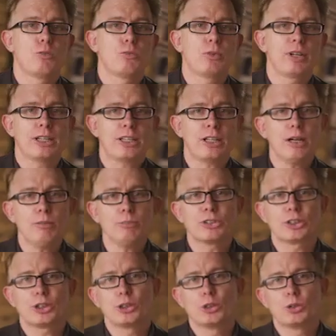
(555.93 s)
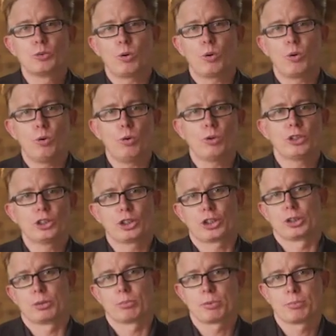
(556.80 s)
When it comes to
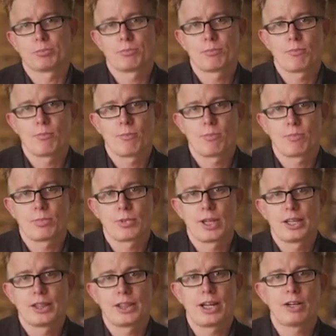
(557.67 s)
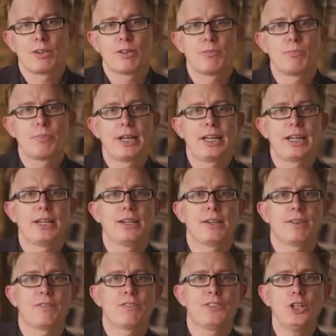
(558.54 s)
authorship, there have
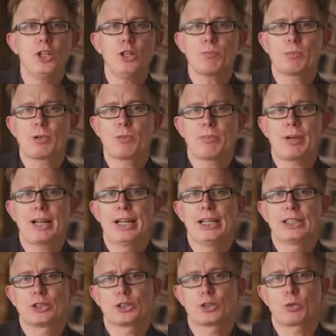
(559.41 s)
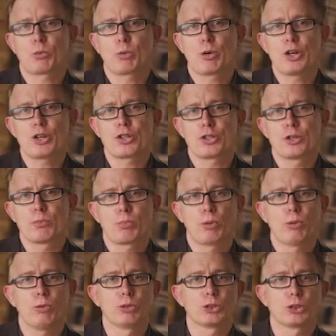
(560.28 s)
been few prepared to question
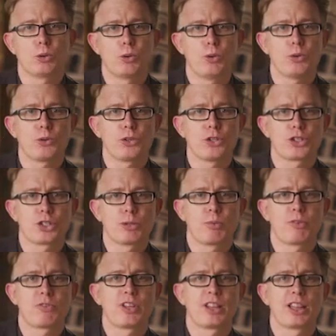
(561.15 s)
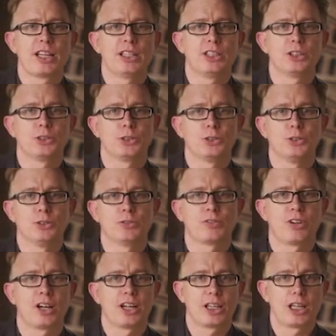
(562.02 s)
Paul's authorship of the letter to
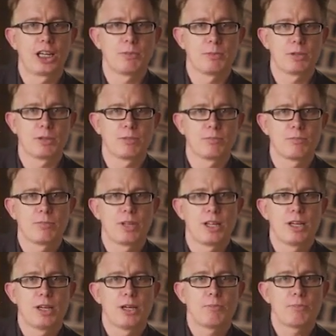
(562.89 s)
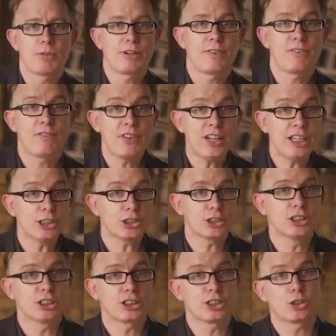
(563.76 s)
Philemon. But
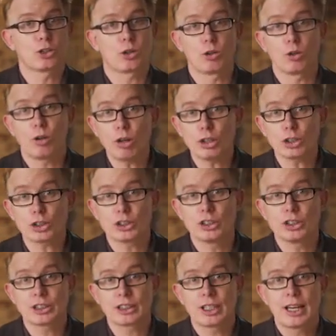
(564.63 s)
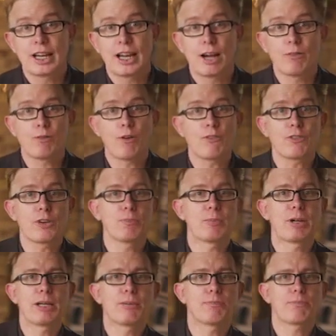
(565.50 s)
Ephesians and Colossians have often
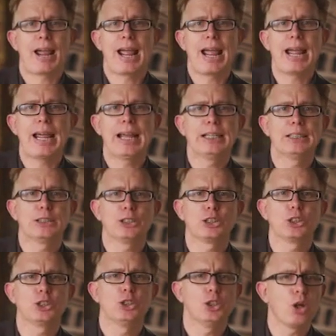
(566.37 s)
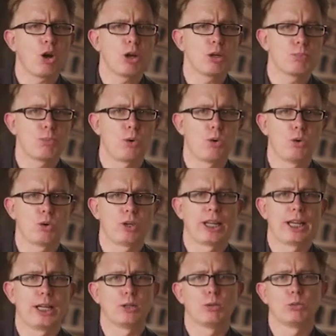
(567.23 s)
been panned as
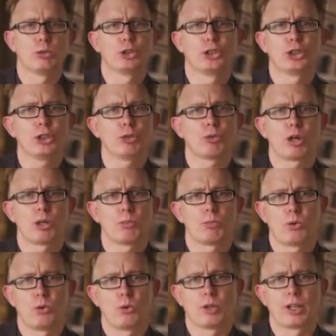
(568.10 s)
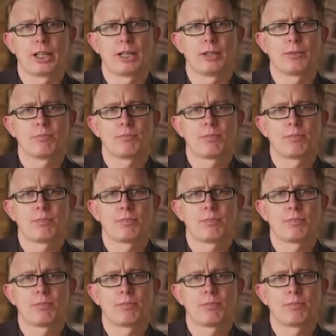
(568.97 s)
non-Pauline or Deutero-Pauline.